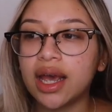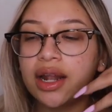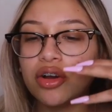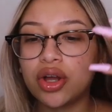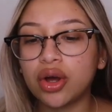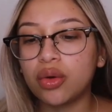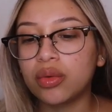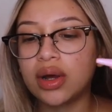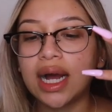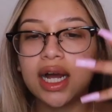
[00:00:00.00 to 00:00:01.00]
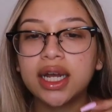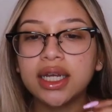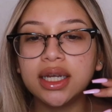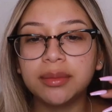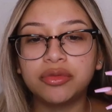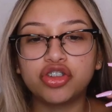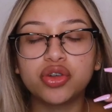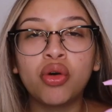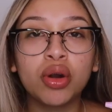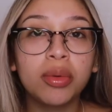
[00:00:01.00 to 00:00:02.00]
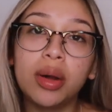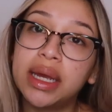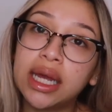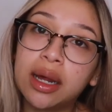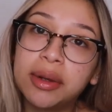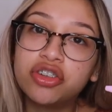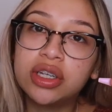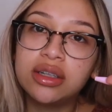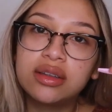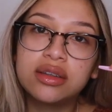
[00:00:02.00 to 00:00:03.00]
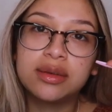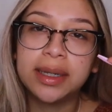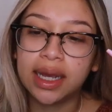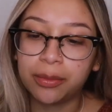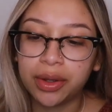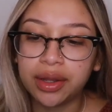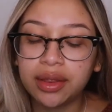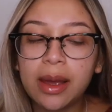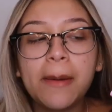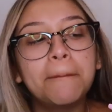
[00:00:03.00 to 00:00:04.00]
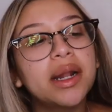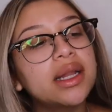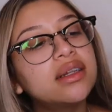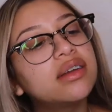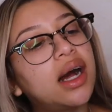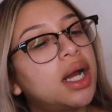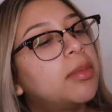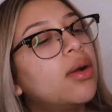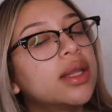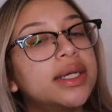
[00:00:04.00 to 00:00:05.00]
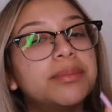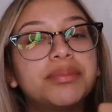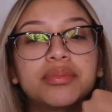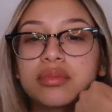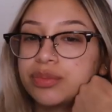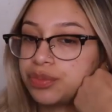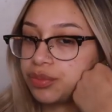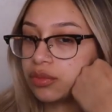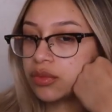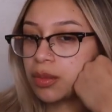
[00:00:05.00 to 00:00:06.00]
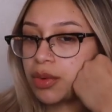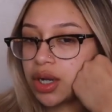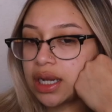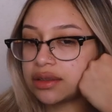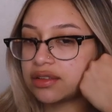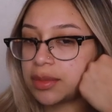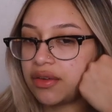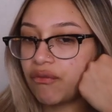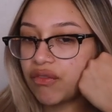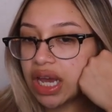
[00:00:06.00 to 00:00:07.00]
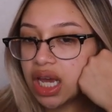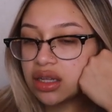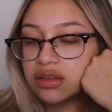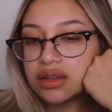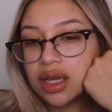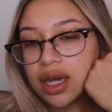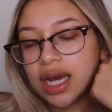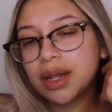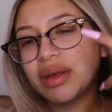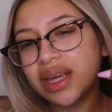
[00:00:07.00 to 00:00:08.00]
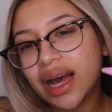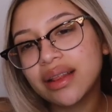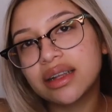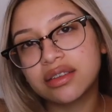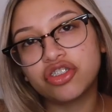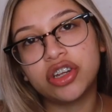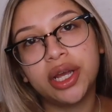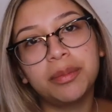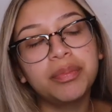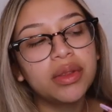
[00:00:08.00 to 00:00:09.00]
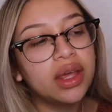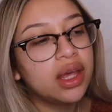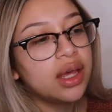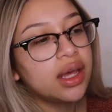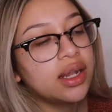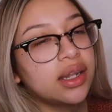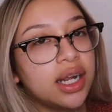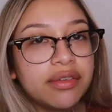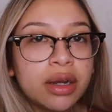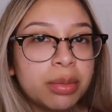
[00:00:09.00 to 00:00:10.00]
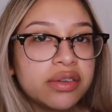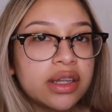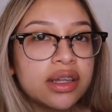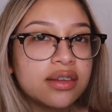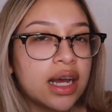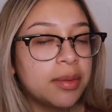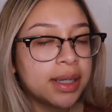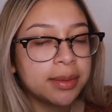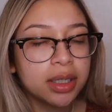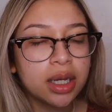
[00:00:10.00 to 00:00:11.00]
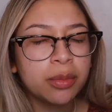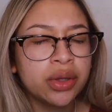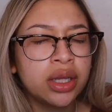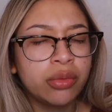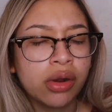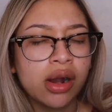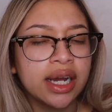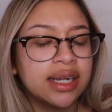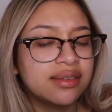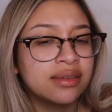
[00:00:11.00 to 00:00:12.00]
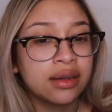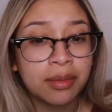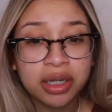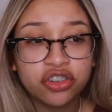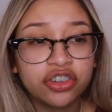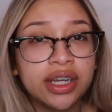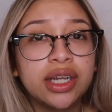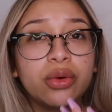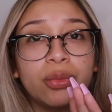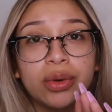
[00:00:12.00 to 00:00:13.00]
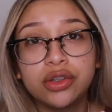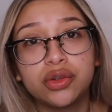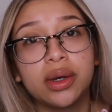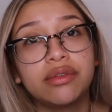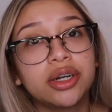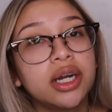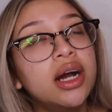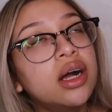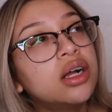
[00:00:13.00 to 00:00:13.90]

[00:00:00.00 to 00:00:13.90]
and I am just horrible at picking out my shades to begin with, but I like to eyeball it, put it next to my face, and like, yeah, that's the shade. 95% of the time I'm completely wrong and it's not my shade whatsoever,